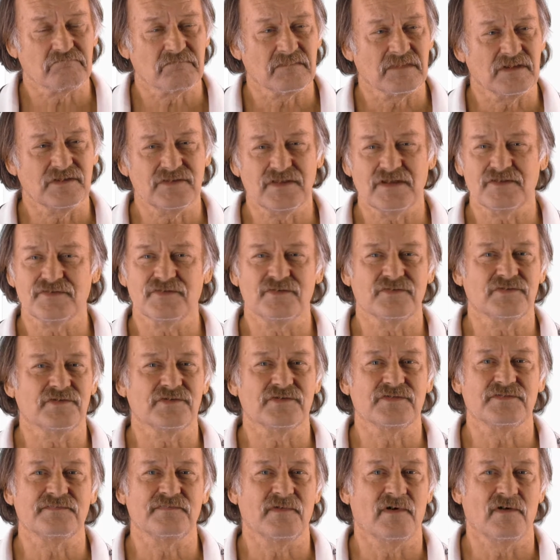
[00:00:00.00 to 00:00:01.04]
It doesn't
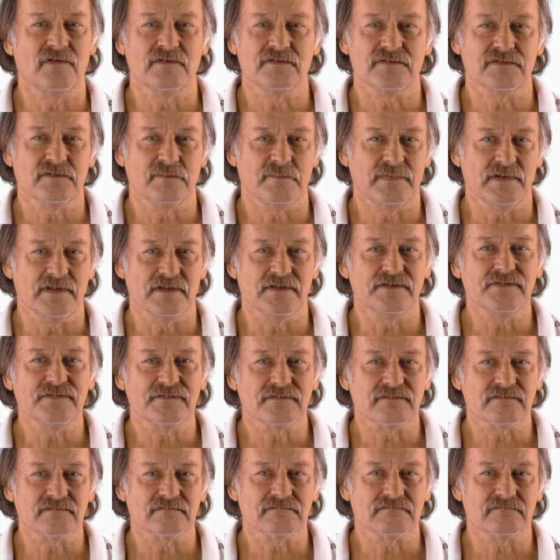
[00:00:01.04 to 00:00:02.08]
just fall into
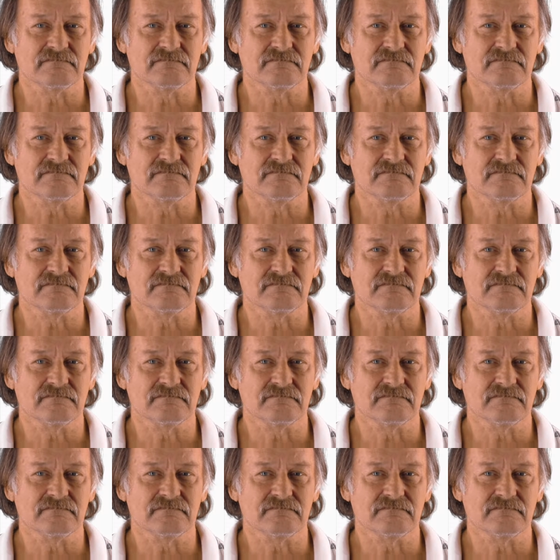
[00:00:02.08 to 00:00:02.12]
place.